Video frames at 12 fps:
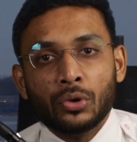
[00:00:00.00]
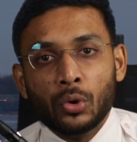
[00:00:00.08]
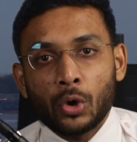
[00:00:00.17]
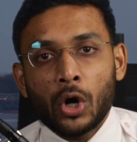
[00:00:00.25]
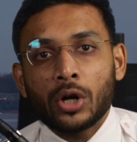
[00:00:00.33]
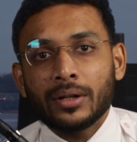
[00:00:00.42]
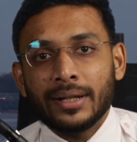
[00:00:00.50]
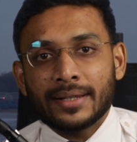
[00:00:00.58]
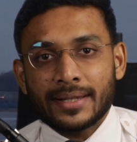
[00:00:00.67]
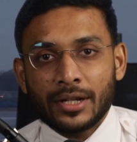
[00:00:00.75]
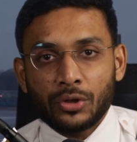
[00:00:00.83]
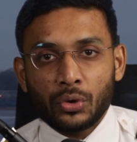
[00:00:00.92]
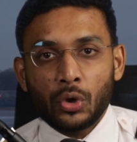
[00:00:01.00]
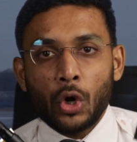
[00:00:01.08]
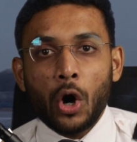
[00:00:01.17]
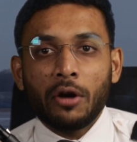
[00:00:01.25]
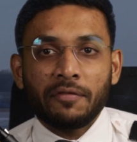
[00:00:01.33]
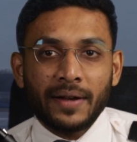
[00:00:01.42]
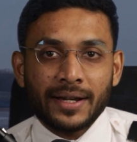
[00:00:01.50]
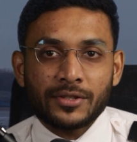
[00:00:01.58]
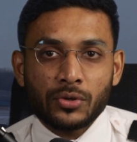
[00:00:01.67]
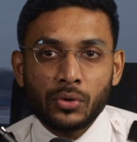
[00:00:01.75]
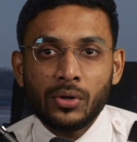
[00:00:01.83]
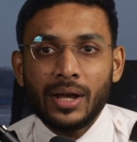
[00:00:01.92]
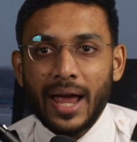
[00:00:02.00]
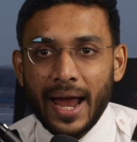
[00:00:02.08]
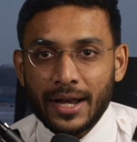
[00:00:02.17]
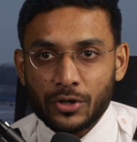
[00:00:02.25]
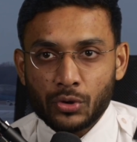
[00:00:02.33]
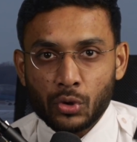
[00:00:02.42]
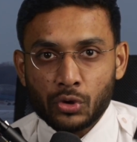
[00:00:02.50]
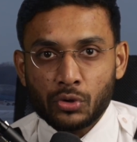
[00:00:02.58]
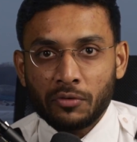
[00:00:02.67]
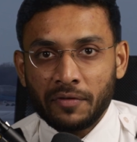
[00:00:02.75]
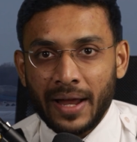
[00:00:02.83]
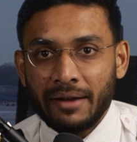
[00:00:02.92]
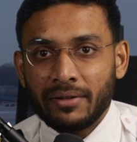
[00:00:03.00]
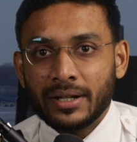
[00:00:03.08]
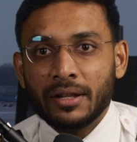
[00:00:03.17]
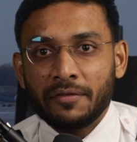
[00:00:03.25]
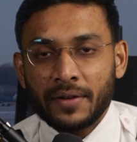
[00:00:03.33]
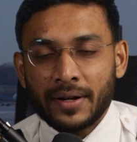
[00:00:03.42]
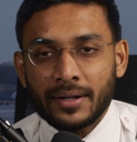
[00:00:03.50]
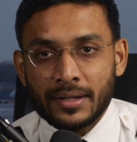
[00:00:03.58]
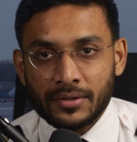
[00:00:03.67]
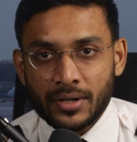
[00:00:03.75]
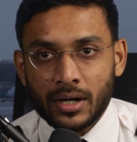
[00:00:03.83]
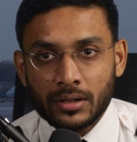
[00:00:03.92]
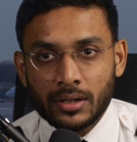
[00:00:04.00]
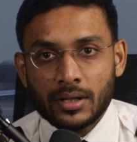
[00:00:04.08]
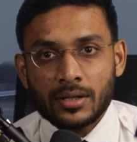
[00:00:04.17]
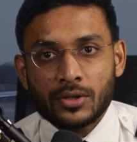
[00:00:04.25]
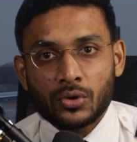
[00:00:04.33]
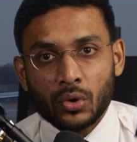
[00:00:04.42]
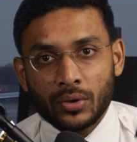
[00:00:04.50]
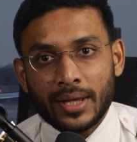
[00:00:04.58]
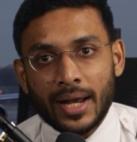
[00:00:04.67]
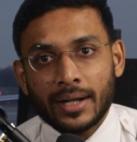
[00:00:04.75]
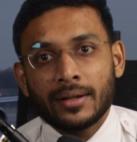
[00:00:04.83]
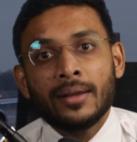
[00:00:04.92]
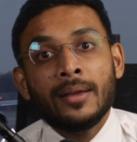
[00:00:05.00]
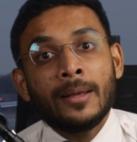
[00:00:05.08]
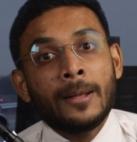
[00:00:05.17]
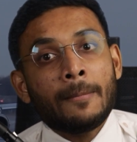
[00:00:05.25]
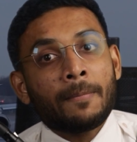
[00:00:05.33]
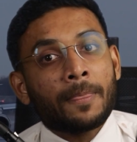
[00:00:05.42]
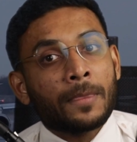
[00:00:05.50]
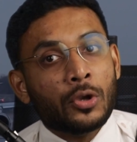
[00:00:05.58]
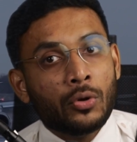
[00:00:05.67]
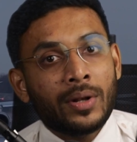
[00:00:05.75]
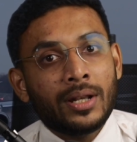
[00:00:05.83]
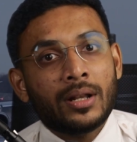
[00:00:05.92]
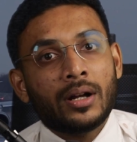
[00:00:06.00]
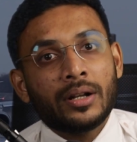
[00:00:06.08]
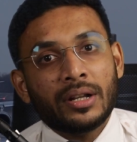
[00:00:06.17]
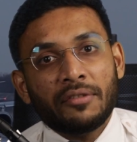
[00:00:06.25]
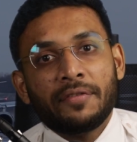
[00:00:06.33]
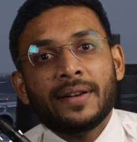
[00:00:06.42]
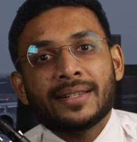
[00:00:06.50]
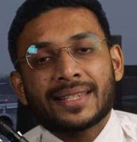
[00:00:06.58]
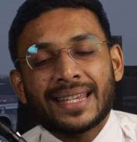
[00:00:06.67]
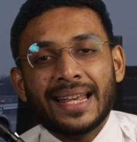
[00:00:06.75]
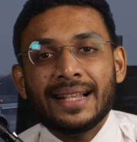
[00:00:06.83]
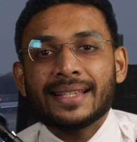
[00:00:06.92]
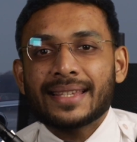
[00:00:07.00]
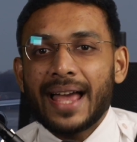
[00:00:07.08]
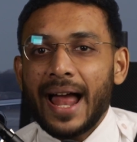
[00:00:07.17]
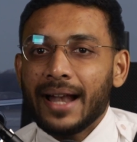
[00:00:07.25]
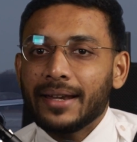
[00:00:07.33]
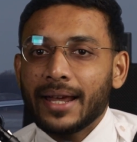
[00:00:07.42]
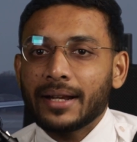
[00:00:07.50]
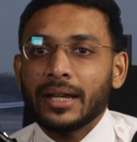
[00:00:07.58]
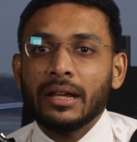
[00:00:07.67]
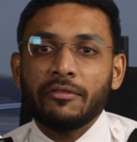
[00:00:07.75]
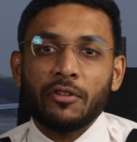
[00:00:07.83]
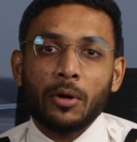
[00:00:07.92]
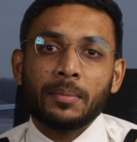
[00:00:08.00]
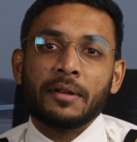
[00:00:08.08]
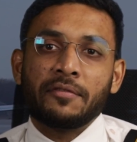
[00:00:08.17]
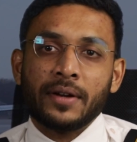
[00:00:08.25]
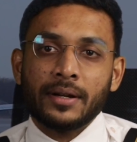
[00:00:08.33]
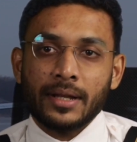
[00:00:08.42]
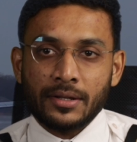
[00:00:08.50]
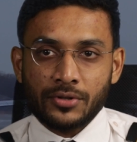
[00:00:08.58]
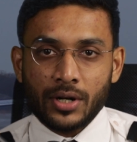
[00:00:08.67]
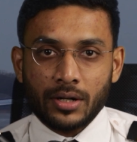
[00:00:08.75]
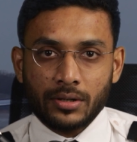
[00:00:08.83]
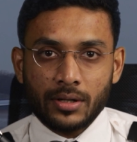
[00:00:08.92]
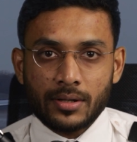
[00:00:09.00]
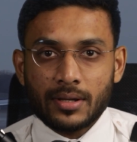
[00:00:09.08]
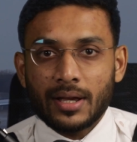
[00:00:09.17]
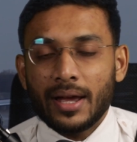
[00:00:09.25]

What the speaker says: Do not listen to your flight school and choose to fly with different instructors so that you will learn different skills and technique from different instructors.